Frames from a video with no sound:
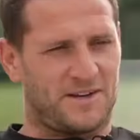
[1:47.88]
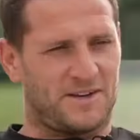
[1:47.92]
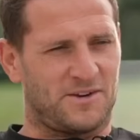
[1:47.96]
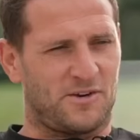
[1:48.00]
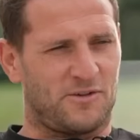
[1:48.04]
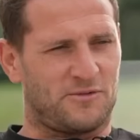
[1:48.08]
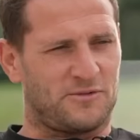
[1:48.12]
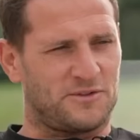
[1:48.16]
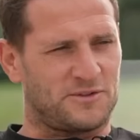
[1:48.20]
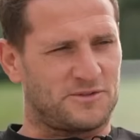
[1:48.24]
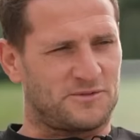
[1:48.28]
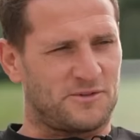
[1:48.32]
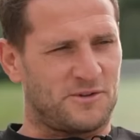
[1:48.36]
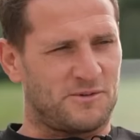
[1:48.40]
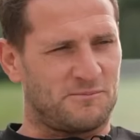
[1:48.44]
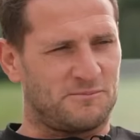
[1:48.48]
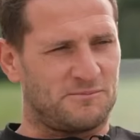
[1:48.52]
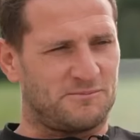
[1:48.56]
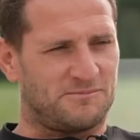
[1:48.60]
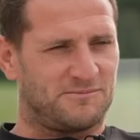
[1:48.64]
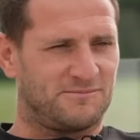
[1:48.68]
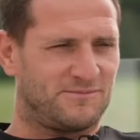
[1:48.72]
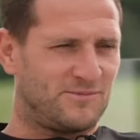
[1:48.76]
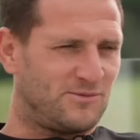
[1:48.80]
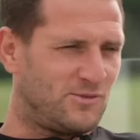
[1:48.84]
I've had offers
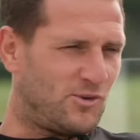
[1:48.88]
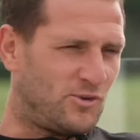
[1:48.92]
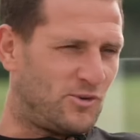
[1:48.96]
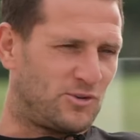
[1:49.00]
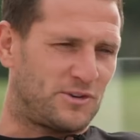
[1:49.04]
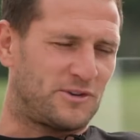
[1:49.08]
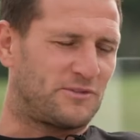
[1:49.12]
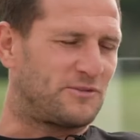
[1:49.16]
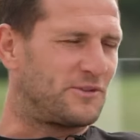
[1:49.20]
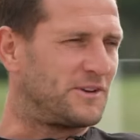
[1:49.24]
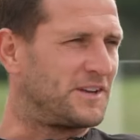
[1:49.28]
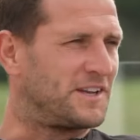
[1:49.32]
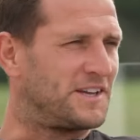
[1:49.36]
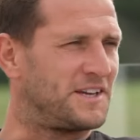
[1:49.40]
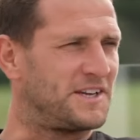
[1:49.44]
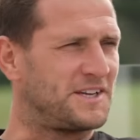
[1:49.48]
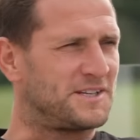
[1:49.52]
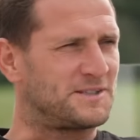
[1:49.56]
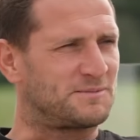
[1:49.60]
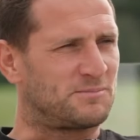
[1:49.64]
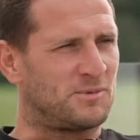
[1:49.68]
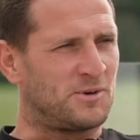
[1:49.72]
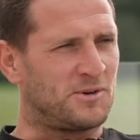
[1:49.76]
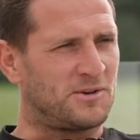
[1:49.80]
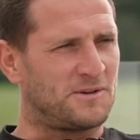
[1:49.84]
from all different
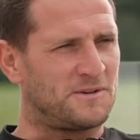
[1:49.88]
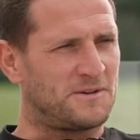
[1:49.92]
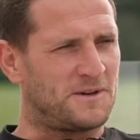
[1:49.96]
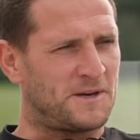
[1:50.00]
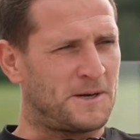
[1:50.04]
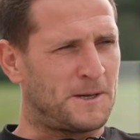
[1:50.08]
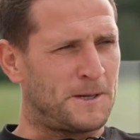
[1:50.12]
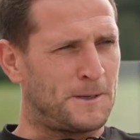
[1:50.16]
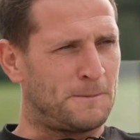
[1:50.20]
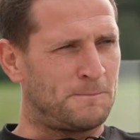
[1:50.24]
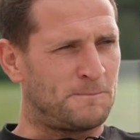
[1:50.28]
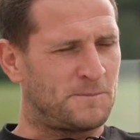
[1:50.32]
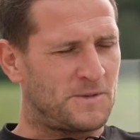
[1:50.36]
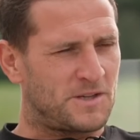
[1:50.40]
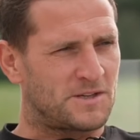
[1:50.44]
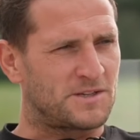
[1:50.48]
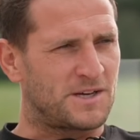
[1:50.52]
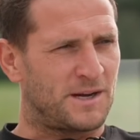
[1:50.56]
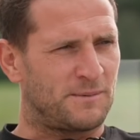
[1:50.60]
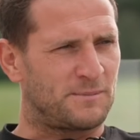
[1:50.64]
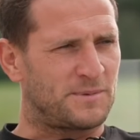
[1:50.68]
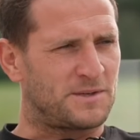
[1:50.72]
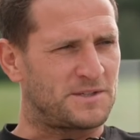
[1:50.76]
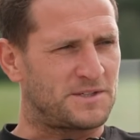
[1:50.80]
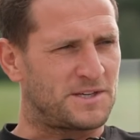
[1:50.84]
leagues, but um, the
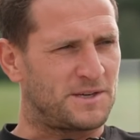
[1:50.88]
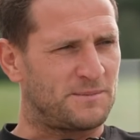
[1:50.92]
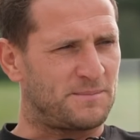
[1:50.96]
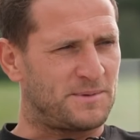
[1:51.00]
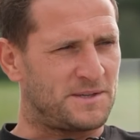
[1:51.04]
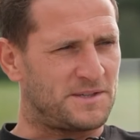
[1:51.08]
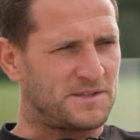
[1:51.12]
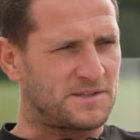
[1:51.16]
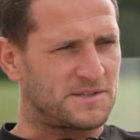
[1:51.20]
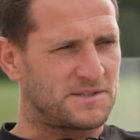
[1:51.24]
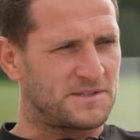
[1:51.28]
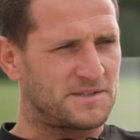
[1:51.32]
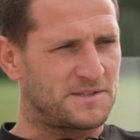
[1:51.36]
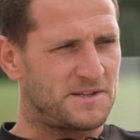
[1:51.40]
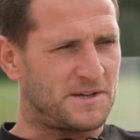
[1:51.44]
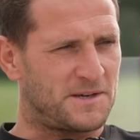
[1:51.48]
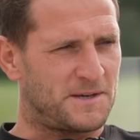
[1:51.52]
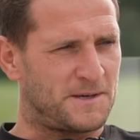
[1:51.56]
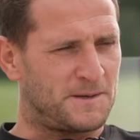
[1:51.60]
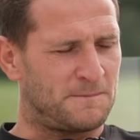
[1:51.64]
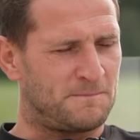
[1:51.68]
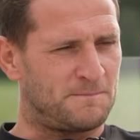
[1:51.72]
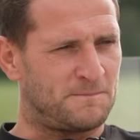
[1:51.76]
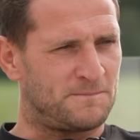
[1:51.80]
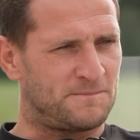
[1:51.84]
championship is
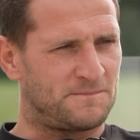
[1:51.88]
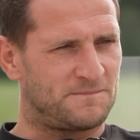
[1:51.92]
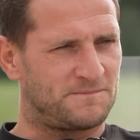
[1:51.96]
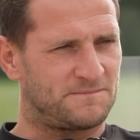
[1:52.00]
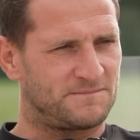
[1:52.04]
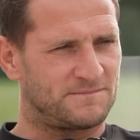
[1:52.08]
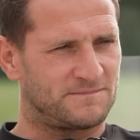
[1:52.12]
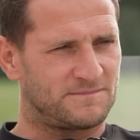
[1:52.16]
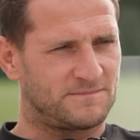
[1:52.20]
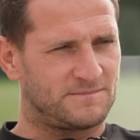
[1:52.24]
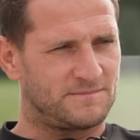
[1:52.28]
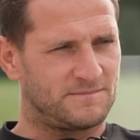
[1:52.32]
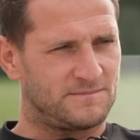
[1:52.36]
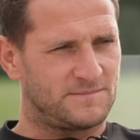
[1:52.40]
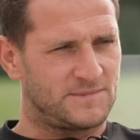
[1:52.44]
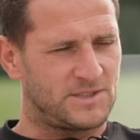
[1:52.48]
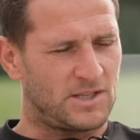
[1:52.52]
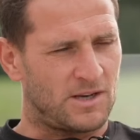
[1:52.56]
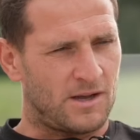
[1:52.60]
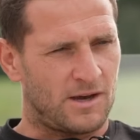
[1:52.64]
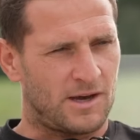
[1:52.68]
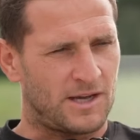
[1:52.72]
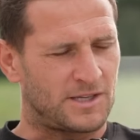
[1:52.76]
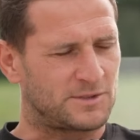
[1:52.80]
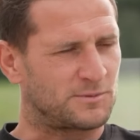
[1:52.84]
um, you
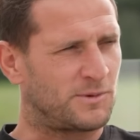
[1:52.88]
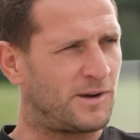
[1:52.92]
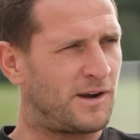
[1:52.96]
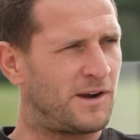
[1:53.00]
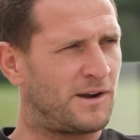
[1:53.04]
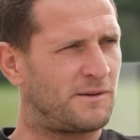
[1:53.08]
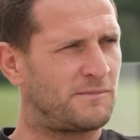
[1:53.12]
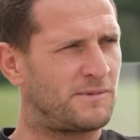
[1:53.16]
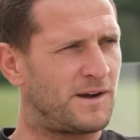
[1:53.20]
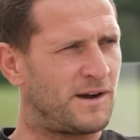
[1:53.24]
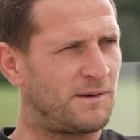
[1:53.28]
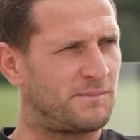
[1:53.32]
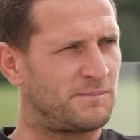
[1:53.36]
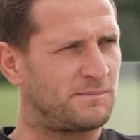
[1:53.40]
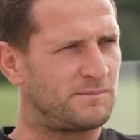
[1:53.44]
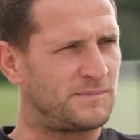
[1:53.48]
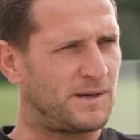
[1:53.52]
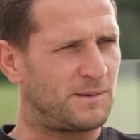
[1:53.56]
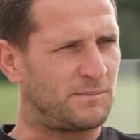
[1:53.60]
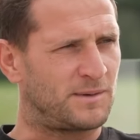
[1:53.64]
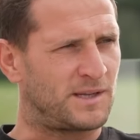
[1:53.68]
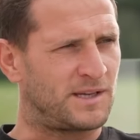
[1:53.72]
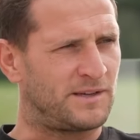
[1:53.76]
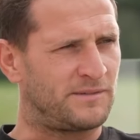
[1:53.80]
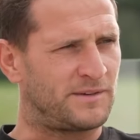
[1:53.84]
know, that's where I, I,
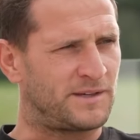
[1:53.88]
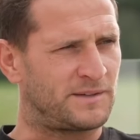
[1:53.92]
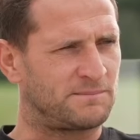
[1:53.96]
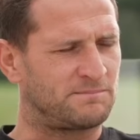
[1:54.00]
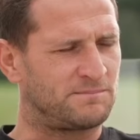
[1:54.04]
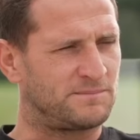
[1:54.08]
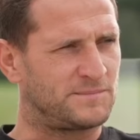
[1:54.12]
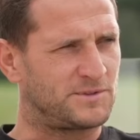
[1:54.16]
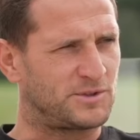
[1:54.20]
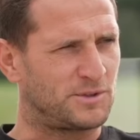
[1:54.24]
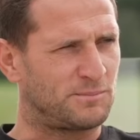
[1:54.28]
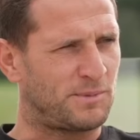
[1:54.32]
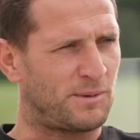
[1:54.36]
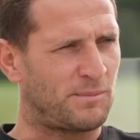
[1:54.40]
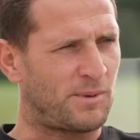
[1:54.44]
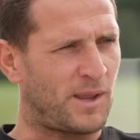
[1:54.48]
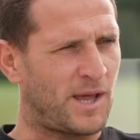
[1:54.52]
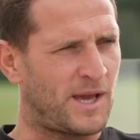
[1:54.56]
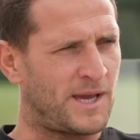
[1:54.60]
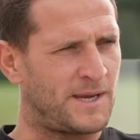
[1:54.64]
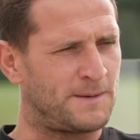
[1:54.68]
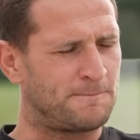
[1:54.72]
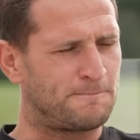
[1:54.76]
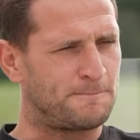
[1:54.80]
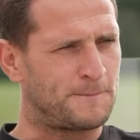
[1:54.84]
believe I should be
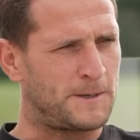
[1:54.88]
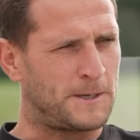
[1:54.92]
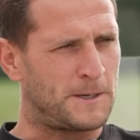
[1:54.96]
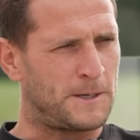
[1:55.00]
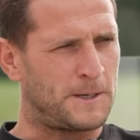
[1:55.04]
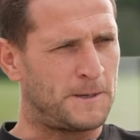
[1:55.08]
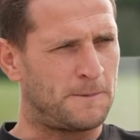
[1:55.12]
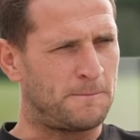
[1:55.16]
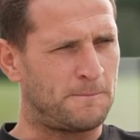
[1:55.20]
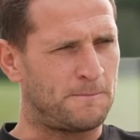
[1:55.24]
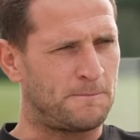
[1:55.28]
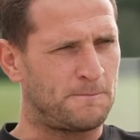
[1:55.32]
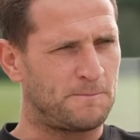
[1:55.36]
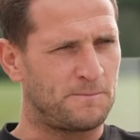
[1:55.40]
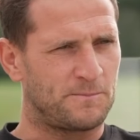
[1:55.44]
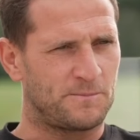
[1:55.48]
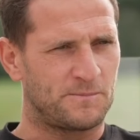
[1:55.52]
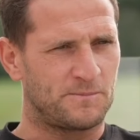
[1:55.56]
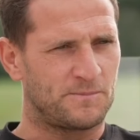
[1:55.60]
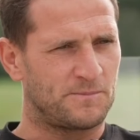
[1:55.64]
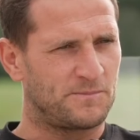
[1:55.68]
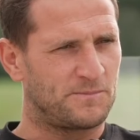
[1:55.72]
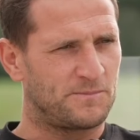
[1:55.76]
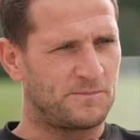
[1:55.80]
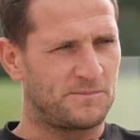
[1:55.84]
playing. Um,
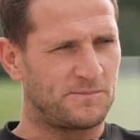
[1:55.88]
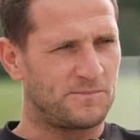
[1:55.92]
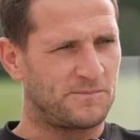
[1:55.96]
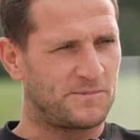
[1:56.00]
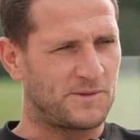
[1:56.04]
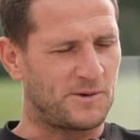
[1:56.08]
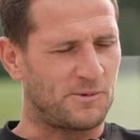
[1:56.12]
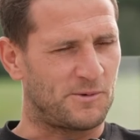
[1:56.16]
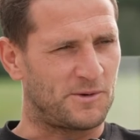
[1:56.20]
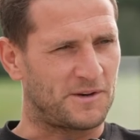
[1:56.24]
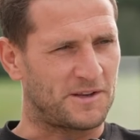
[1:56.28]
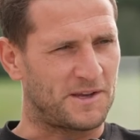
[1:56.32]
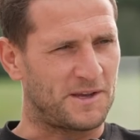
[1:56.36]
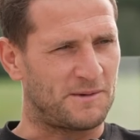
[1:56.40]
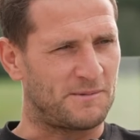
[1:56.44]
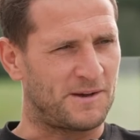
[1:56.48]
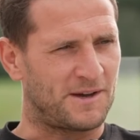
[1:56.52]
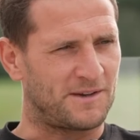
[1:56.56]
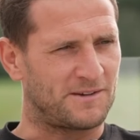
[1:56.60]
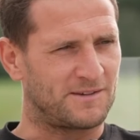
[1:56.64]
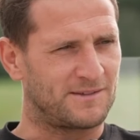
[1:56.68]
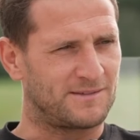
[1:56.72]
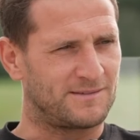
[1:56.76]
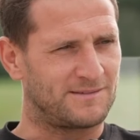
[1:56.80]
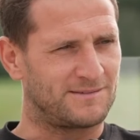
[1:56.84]
I want to keep
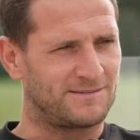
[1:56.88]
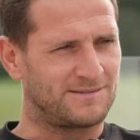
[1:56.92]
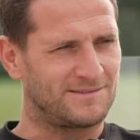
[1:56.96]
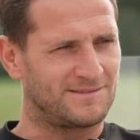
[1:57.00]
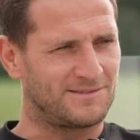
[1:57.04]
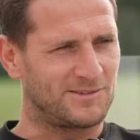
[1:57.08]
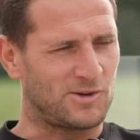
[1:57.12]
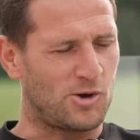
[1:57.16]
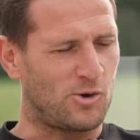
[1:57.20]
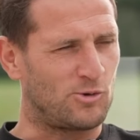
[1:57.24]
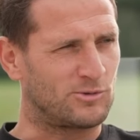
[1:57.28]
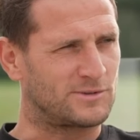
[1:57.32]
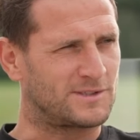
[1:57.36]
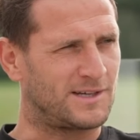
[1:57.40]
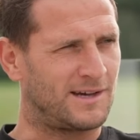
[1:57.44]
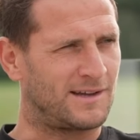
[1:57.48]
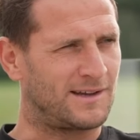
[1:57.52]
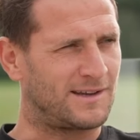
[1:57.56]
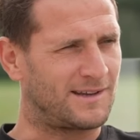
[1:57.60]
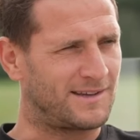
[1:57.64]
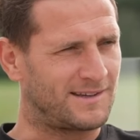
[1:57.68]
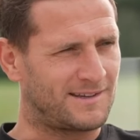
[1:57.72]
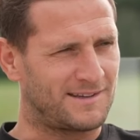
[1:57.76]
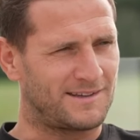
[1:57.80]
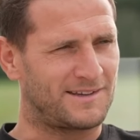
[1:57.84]
that goal
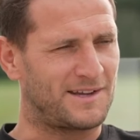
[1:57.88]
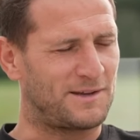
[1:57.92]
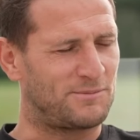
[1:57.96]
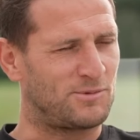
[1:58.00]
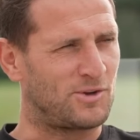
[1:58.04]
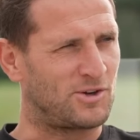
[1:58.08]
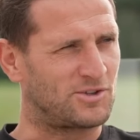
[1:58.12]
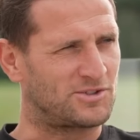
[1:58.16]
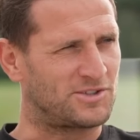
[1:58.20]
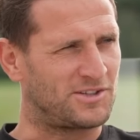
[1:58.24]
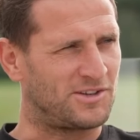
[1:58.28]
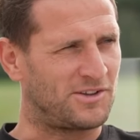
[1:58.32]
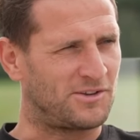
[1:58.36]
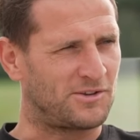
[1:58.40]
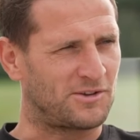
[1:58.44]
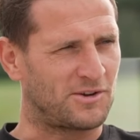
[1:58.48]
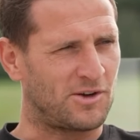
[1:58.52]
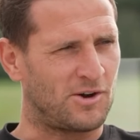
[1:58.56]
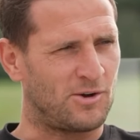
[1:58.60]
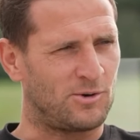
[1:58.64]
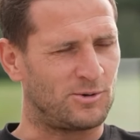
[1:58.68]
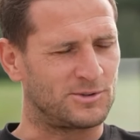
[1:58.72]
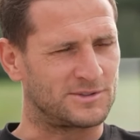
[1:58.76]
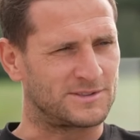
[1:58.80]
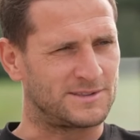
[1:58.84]
tally, keep notching on the
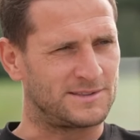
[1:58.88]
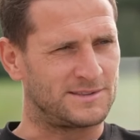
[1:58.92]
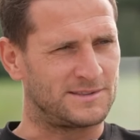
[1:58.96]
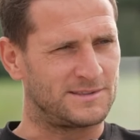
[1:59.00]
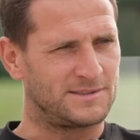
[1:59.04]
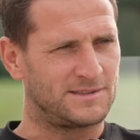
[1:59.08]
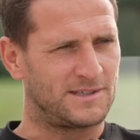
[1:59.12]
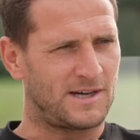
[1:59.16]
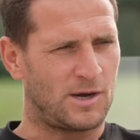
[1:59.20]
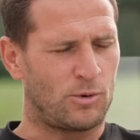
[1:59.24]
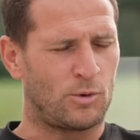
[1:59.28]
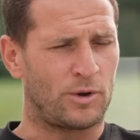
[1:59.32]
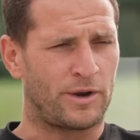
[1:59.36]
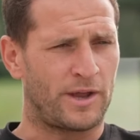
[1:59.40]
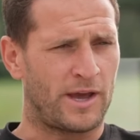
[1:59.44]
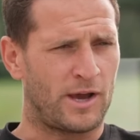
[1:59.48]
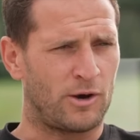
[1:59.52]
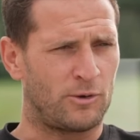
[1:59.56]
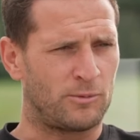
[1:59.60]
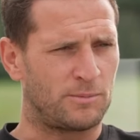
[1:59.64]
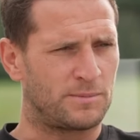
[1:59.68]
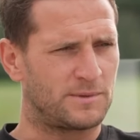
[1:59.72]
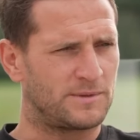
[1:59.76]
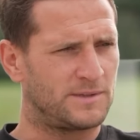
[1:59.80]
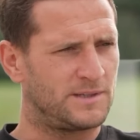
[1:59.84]
goals, and I want to
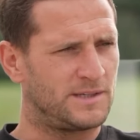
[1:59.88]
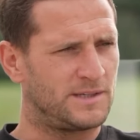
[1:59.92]
help